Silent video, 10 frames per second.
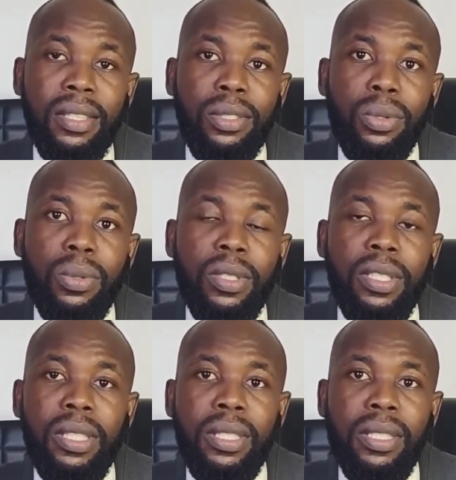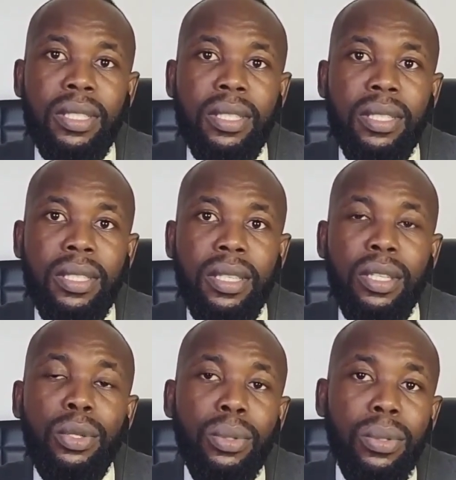So this is a
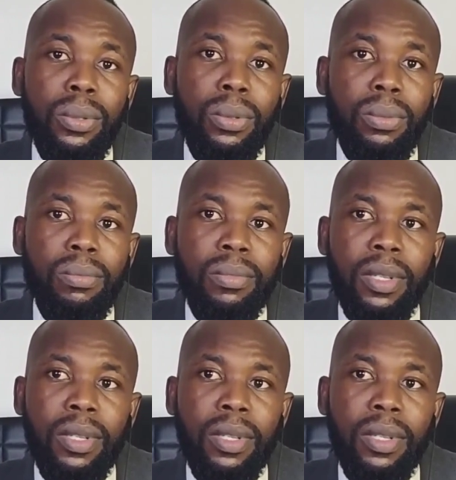new